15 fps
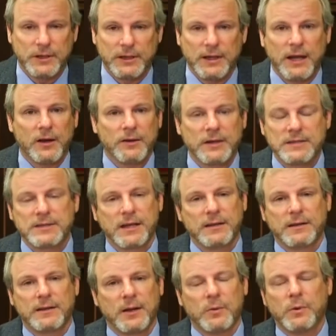And they already
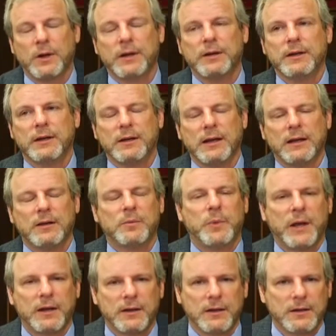said that they wanted an
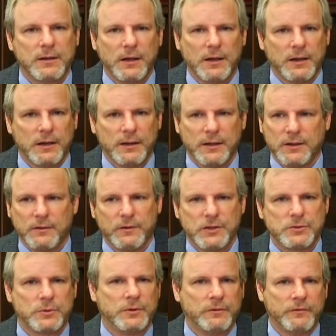independent
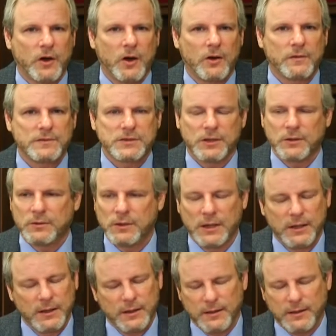individual involved, so